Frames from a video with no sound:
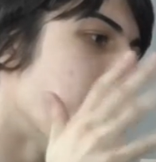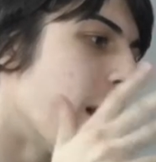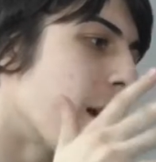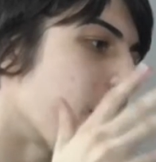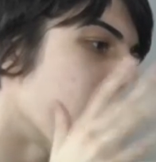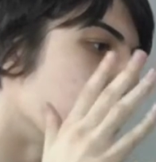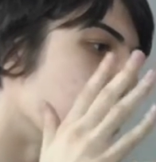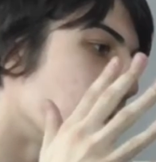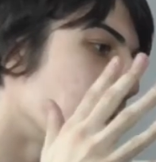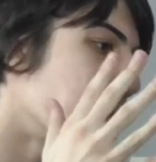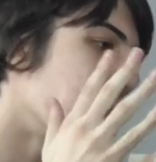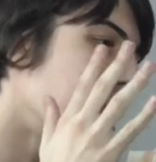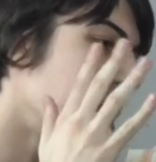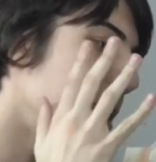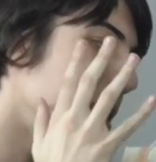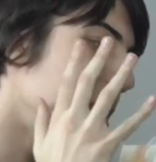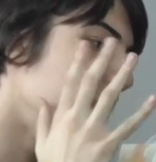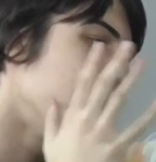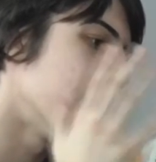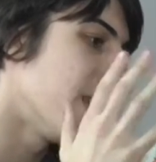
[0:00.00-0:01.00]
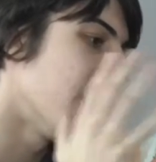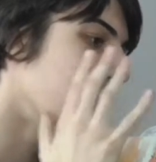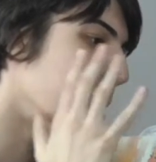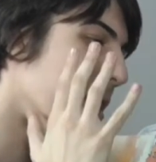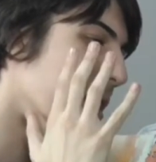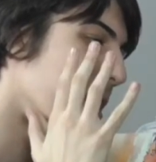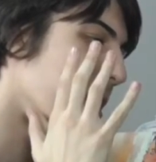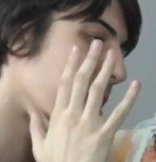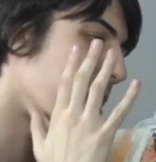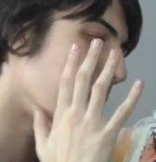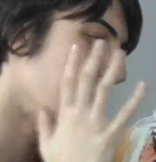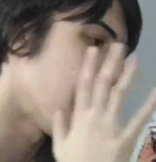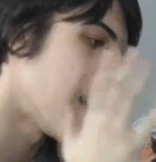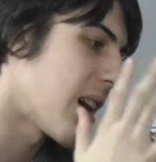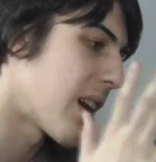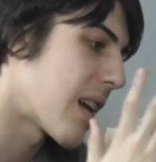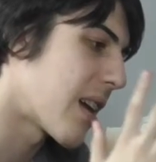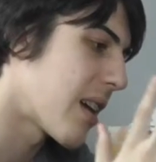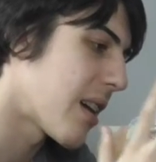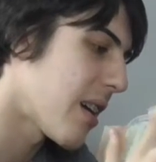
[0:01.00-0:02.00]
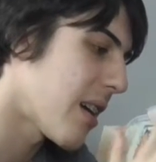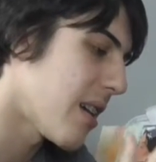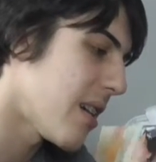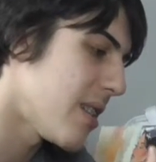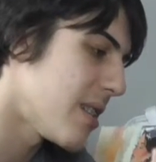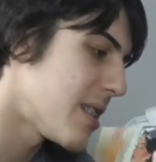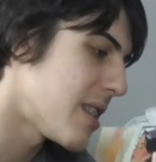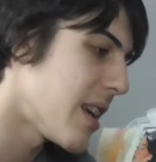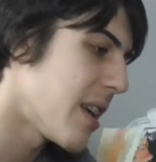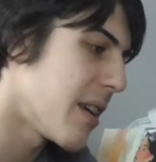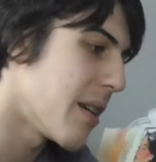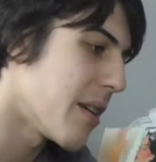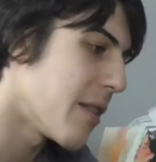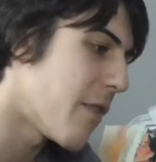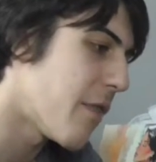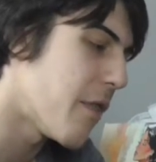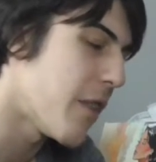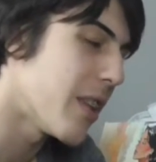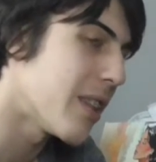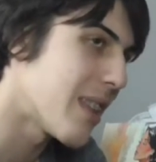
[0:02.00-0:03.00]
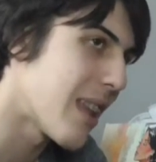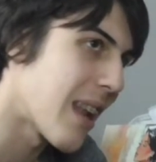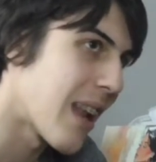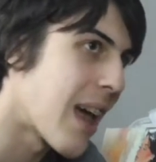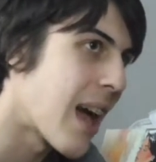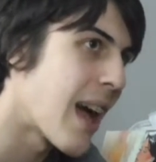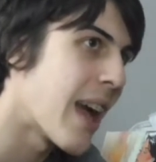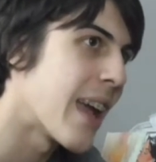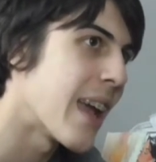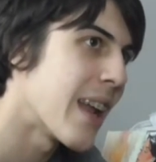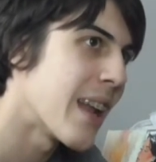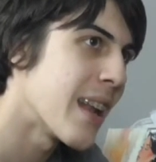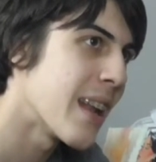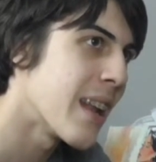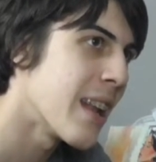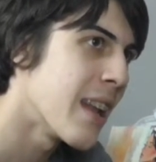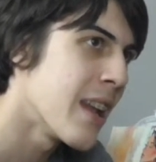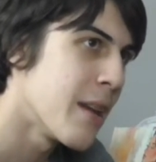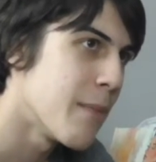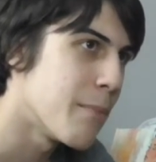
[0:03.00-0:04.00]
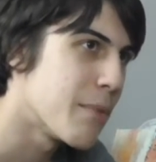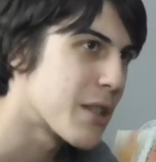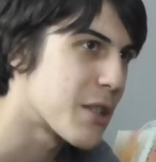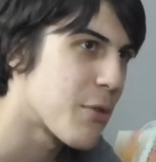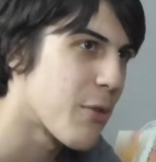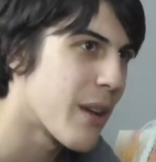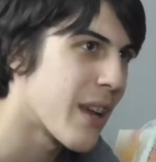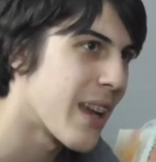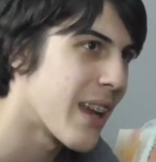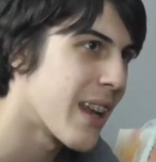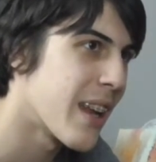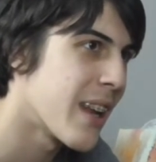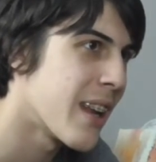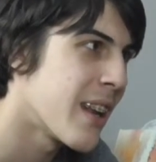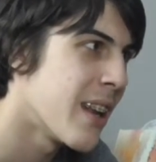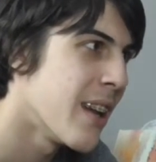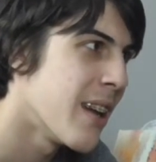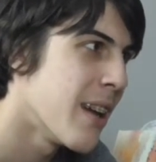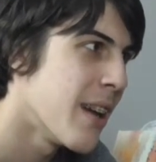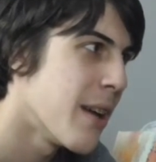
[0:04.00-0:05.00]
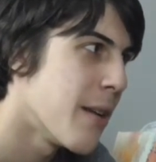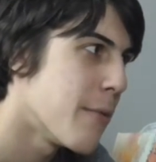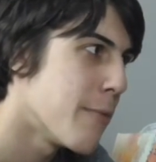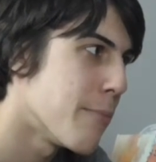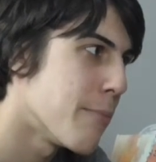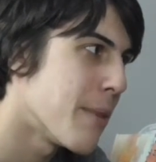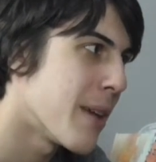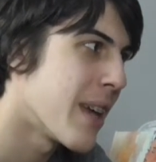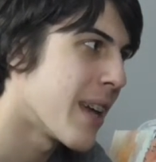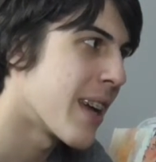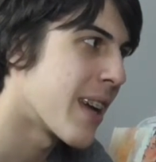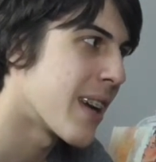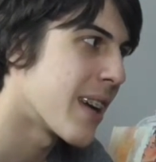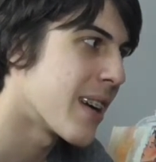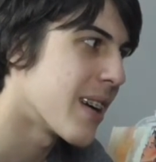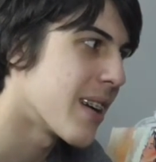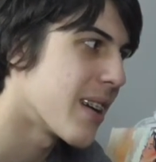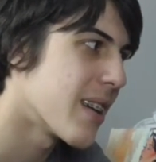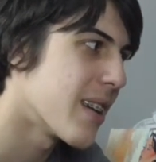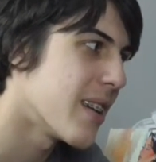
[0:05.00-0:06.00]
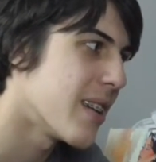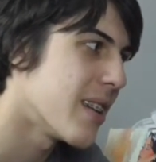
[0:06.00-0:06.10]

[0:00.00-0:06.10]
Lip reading: Margot Robbie did she fit the line between being,